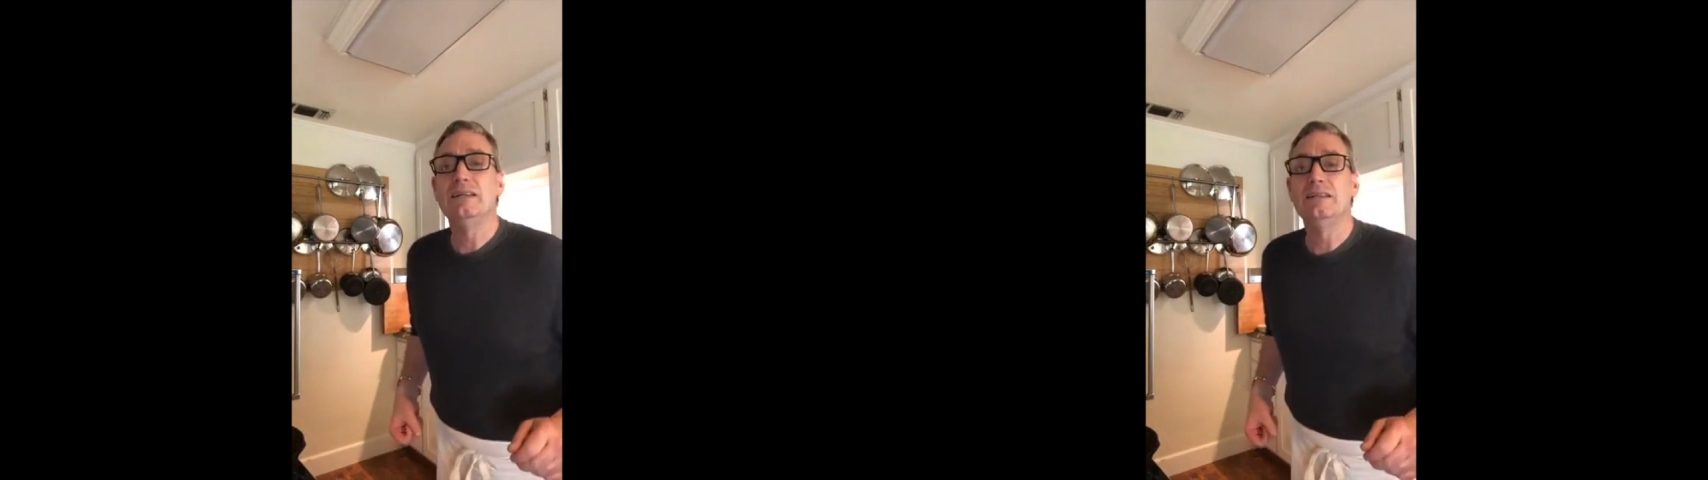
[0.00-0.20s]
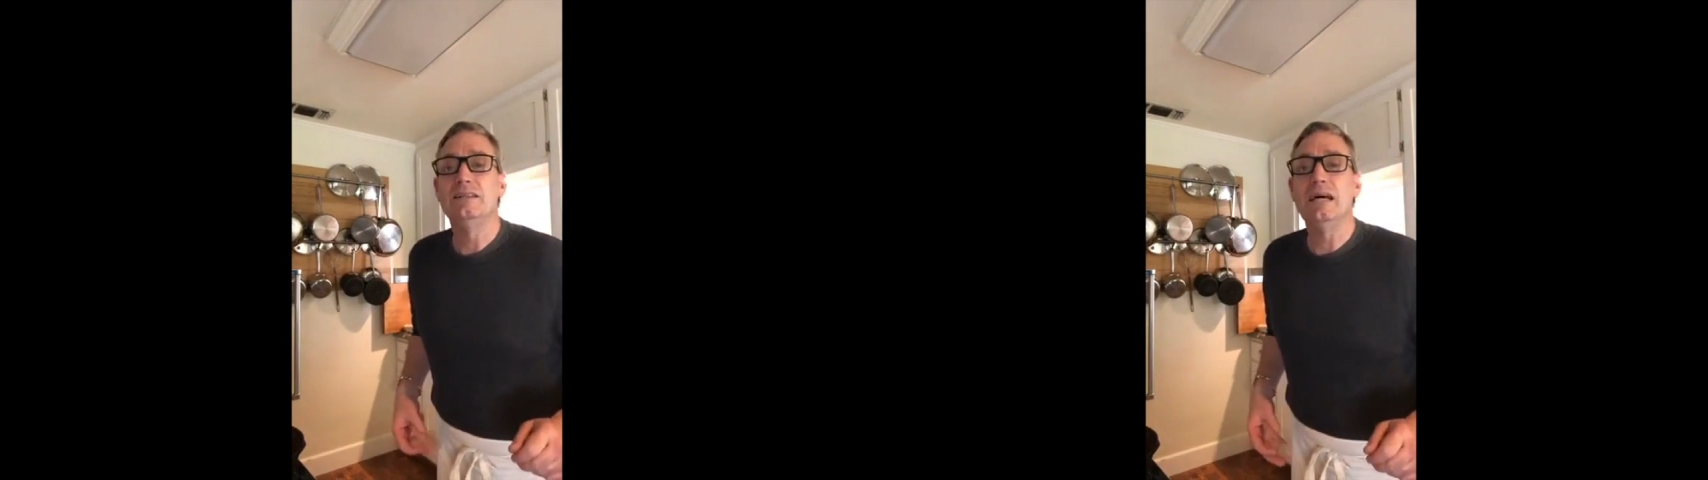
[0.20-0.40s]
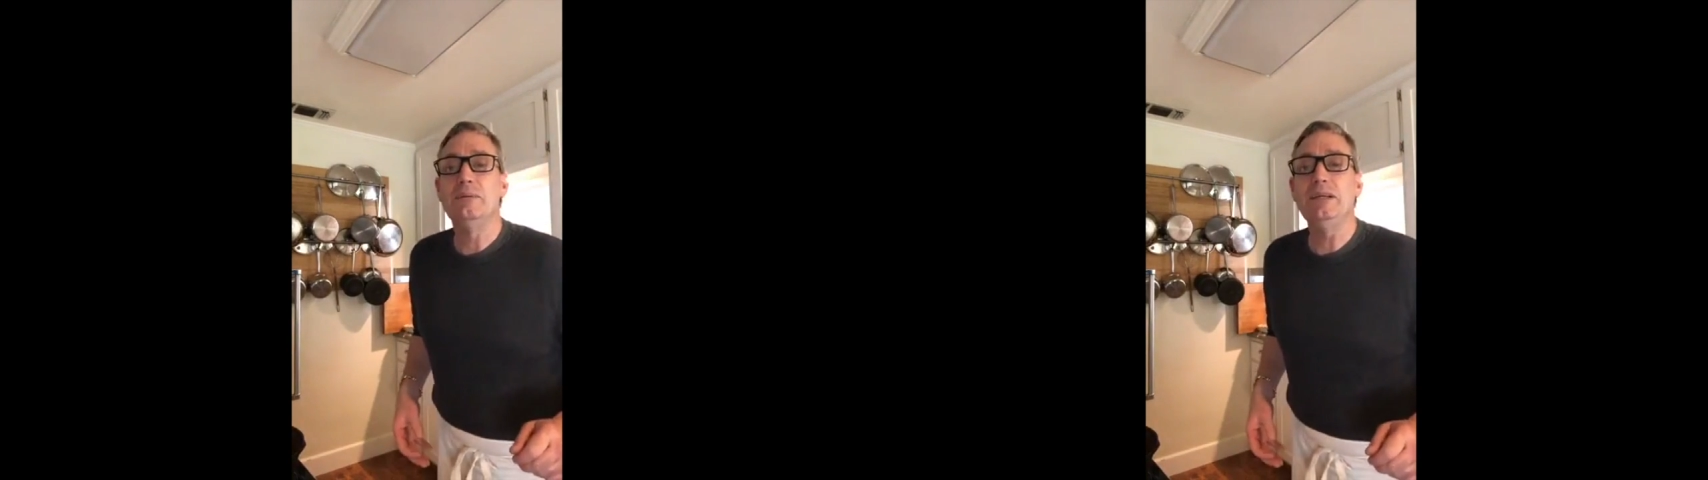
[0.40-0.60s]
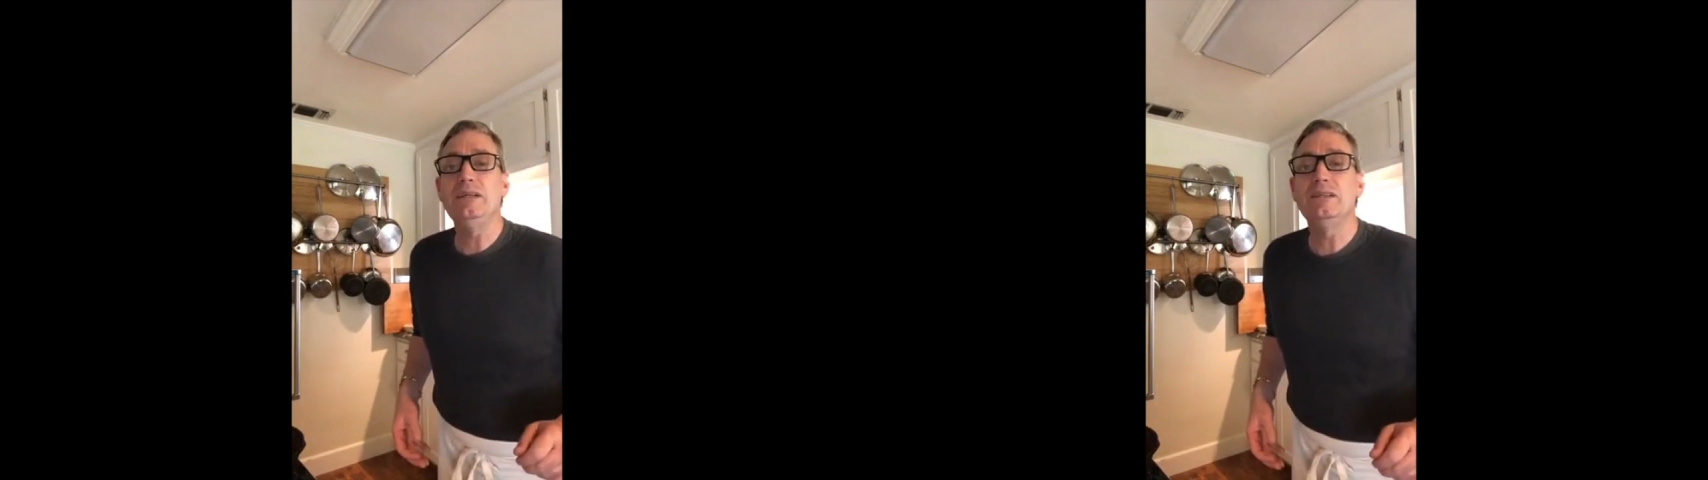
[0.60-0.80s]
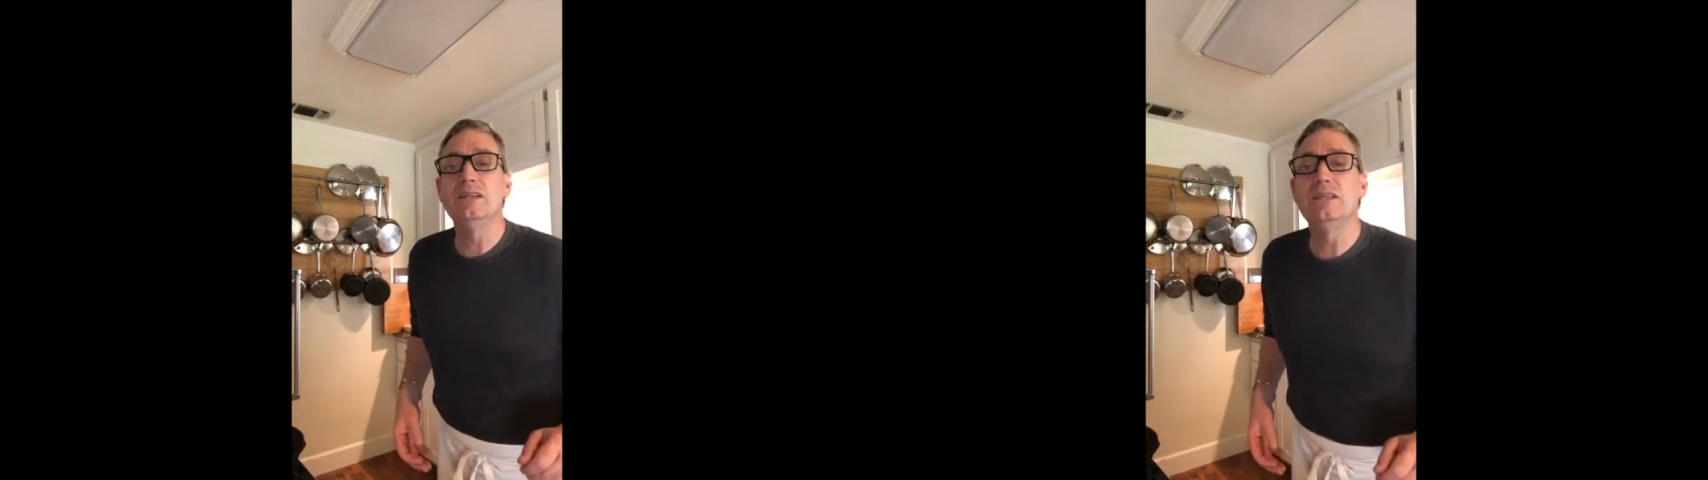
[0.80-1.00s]

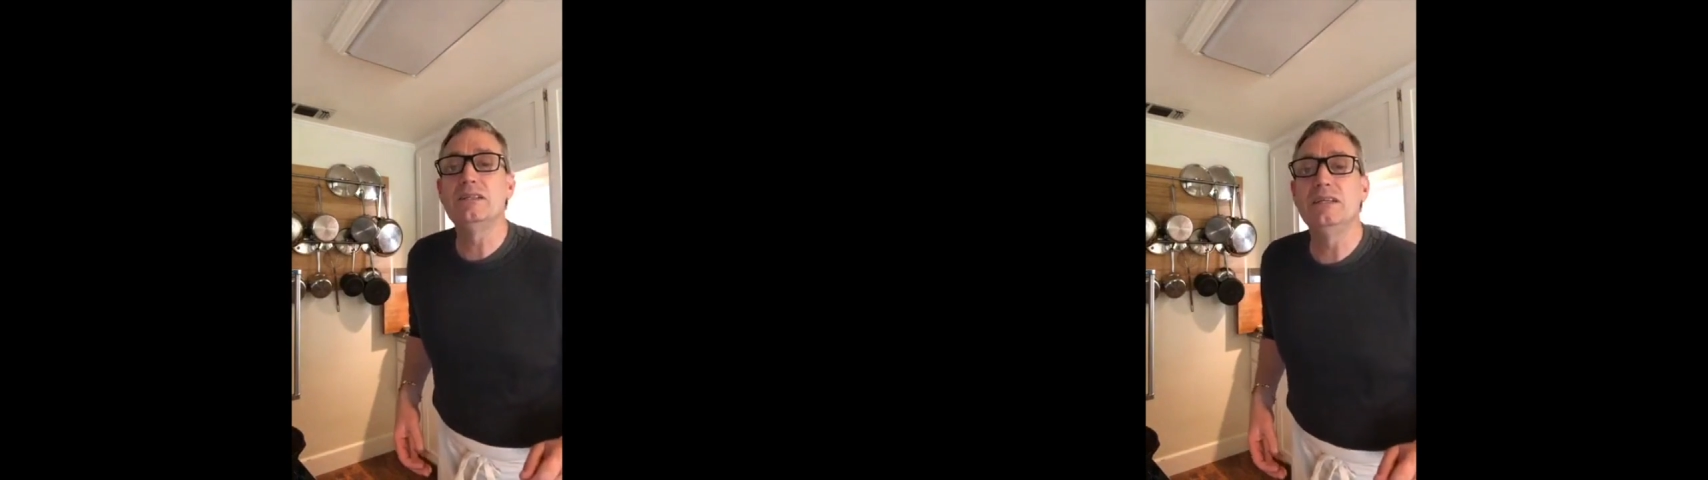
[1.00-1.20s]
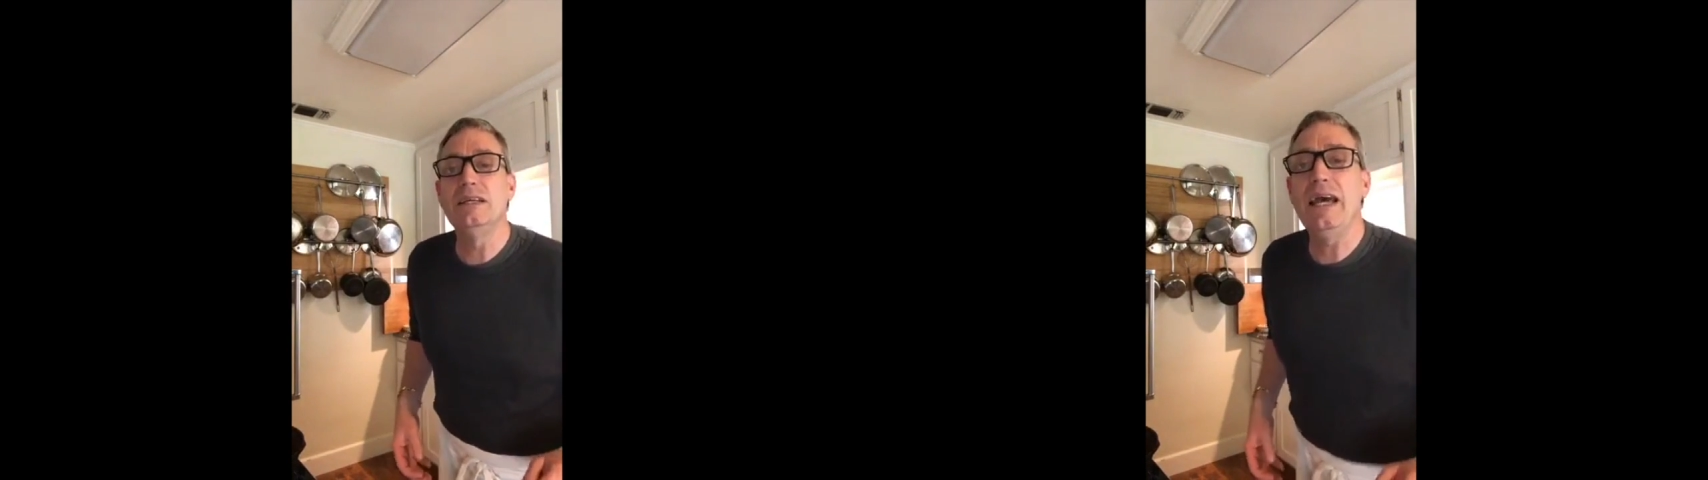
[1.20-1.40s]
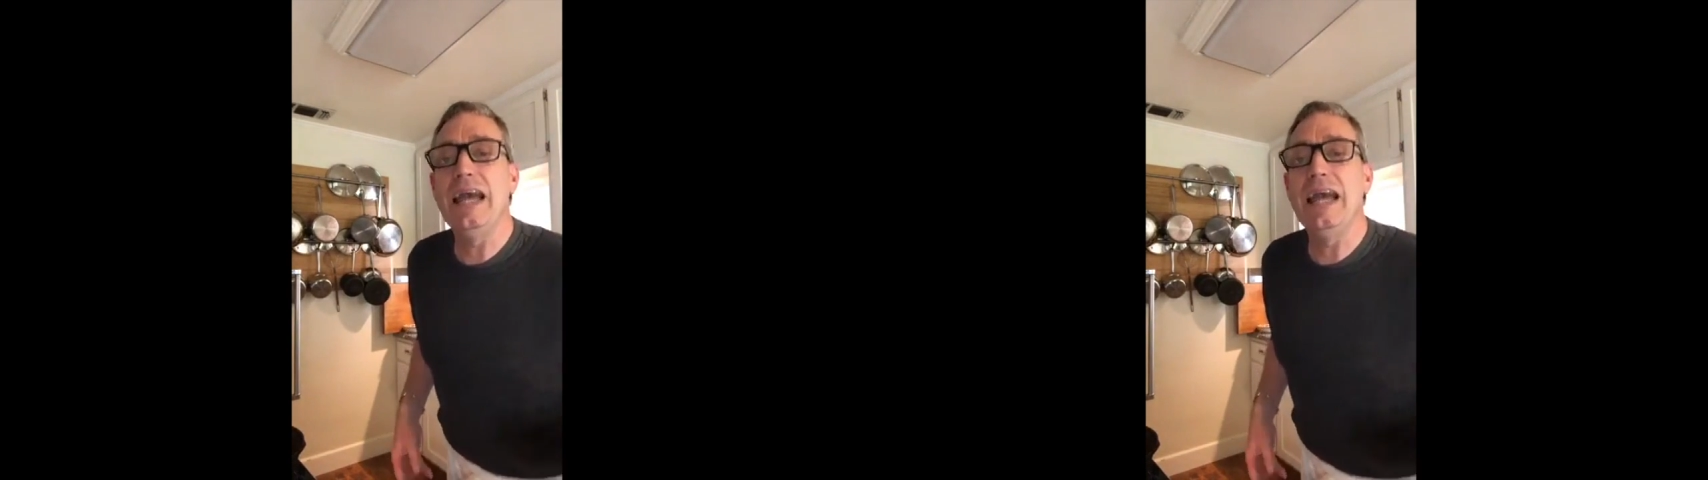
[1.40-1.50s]
Debbie, good to see you.